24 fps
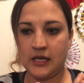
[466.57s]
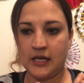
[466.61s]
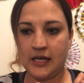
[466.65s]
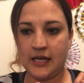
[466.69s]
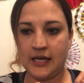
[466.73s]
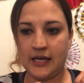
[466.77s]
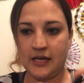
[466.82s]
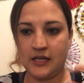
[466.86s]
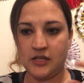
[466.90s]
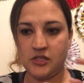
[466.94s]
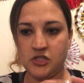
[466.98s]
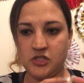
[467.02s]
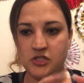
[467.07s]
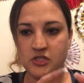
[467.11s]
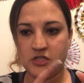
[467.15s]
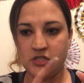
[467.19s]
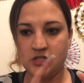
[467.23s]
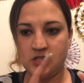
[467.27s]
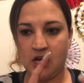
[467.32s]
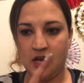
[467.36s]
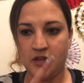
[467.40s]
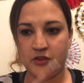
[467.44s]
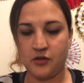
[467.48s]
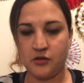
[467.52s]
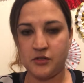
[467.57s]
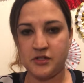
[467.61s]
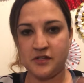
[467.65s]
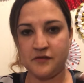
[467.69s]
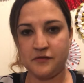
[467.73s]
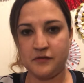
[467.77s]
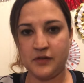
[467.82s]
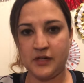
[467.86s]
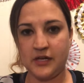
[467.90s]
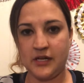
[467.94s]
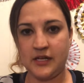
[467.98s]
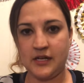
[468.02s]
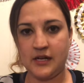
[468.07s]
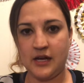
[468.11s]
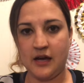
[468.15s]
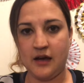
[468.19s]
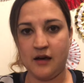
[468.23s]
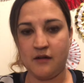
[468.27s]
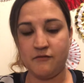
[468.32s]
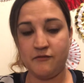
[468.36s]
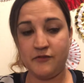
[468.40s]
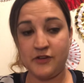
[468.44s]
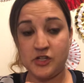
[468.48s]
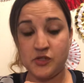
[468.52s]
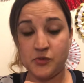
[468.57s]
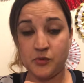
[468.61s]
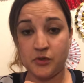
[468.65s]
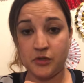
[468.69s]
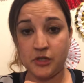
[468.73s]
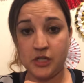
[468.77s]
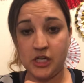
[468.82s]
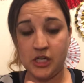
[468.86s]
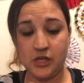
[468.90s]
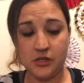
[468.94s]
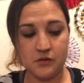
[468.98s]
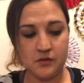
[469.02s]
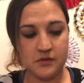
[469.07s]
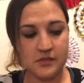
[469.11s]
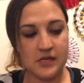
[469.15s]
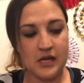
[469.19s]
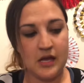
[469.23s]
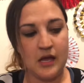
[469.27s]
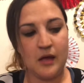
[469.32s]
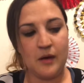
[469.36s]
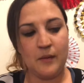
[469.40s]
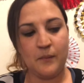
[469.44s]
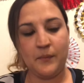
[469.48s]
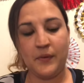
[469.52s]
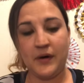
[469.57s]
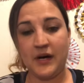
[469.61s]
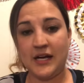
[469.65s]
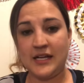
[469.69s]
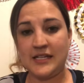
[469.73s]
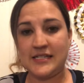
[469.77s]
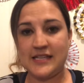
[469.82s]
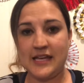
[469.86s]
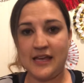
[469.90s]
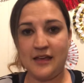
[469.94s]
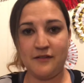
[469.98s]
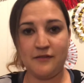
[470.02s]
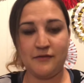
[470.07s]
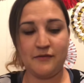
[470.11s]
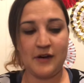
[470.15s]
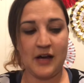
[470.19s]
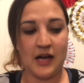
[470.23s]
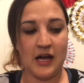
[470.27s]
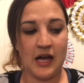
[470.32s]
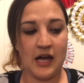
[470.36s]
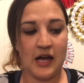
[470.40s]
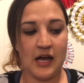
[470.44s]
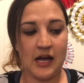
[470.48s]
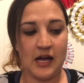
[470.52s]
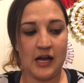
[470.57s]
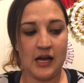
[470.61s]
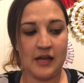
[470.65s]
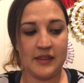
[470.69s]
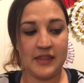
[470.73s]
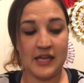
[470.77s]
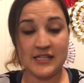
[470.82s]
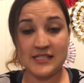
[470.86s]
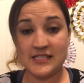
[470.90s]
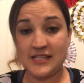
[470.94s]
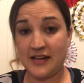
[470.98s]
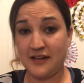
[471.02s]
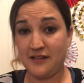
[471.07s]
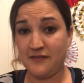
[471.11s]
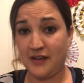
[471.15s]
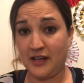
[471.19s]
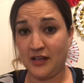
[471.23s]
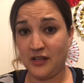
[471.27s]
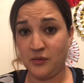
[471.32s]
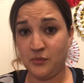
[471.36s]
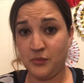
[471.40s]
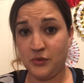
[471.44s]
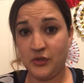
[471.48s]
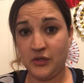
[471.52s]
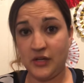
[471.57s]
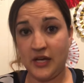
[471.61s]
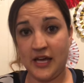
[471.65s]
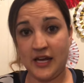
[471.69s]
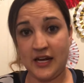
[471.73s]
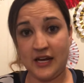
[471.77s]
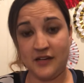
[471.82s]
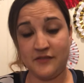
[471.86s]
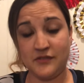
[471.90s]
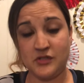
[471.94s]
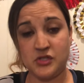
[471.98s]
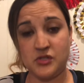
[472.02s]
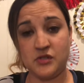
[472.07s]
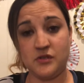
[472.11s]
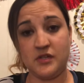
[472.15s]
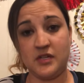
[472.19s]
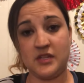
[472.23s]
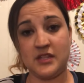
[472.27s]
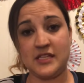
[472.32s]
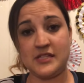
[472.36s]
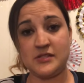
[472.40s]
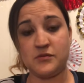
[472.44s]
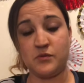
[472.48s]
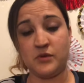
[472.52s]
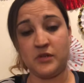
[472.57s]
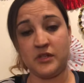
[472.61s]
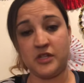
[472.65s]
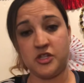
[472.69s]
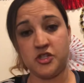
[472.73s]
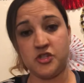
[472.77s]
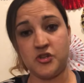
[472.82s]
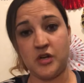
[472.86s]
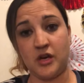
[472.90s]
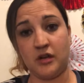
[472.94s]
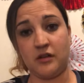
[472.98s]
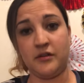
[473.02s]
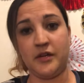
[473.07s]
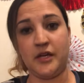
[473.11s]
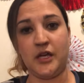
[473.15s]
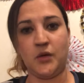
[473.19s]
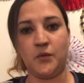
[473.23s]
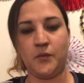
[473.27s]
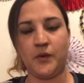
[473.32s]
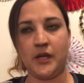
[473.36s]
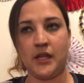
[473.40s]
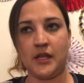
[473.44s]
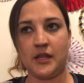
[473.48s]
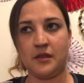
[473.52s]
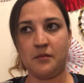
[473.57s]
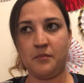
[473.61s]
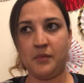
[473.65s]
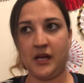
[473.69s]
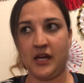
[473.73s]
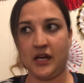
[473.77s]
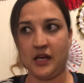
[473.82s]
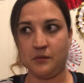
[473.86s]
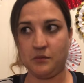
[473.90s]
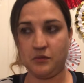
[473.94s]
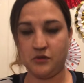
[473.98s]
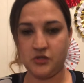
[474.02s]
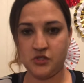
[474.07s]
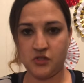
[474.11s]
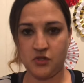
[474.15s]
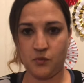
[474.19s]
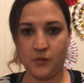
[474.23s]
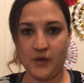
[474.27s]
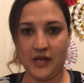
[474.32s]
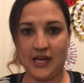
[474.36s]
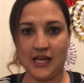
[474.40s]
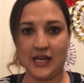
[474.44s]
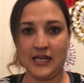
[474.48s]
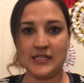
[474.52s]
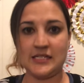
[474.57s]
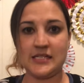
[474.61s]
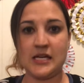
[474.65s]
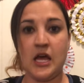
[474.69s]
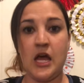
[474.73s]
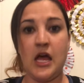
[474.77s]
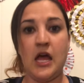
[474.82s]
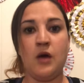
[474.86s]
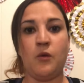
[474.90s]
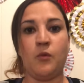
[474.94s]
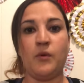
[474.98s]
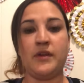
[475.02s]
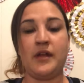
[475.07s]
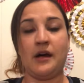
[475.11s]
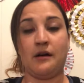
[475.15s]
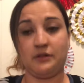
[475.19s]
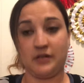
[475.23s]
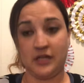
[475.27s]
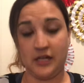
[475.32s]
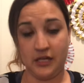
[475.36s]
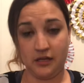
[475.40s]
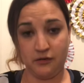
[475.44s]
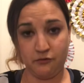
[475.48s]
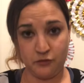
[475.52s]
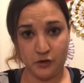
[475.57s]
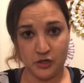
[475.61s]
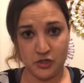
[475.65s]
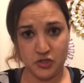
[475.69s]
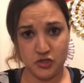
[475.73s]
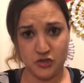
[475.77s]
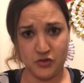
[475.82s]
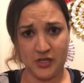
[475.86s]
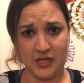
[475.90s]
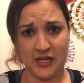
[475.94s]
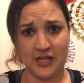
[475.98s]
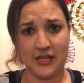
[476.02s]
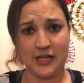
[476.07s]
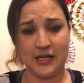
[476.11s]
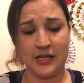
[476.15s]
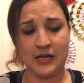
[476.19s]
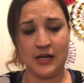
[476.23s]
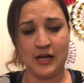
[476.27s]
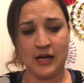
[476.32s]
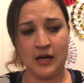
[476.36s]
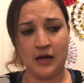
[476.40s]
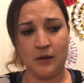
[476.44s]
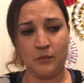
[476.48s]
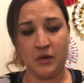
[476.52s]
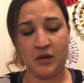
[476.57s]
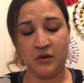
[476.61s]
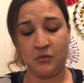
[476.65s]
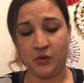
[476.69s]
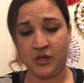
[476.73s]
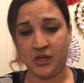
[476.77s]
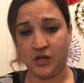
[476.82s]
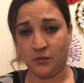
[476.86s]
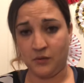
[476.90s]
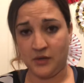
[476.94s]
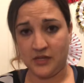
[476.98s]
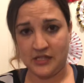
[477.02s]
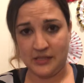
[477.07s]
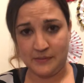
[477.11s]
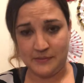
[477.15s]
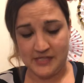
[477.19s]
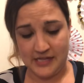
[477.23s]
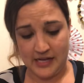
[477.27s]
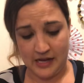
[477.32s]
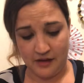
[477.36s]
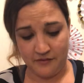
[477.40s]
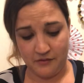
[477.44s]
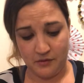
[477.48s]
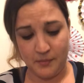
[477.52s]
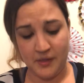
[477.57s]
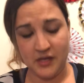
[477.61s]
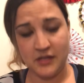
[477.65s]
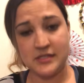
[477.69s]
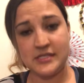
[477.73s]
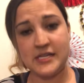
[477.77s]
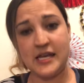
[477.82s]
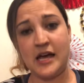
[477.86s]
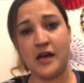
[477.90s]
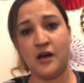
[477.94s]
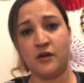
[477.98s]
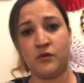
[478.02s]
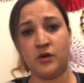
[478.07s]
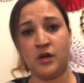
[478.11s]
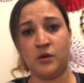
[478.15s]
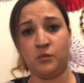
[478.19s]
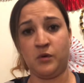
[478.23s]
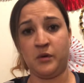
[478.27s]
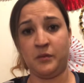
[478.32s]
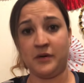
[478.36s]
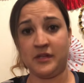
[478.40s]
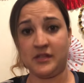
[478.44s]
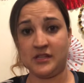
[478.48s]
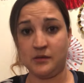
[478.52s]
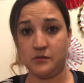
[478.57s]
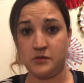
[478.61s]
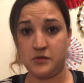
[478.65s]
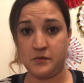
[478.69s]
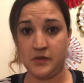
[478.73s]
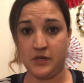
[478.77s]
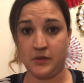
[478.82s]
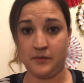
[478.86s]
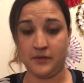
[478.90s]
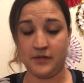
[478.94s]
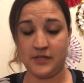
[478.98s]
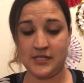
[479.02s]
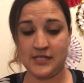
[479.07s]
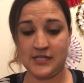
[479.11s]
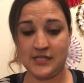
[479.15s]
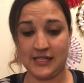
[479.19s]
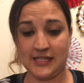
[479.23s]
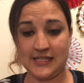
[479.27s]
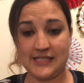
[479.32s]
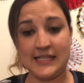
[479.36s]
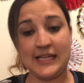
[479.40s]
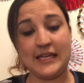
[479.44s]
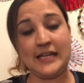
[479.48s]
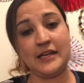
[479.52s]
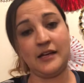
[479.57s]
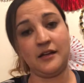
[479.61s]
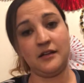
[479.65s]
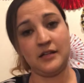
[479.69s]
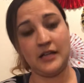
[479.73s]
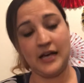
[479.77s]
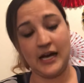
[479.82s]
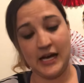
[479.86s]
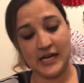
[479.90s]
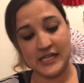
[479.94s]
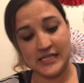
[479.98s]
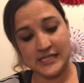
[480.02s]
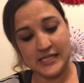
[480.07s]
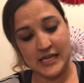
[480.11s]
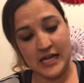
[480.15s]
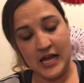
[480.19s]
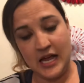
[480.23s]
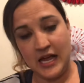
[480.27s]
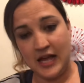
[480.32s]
and other different visual cues, but if that's not available and I have a student that's really struggling with being able to wait without getting frustrated, and we don't want them to have a meltdown and we want them to be able to succeed in class,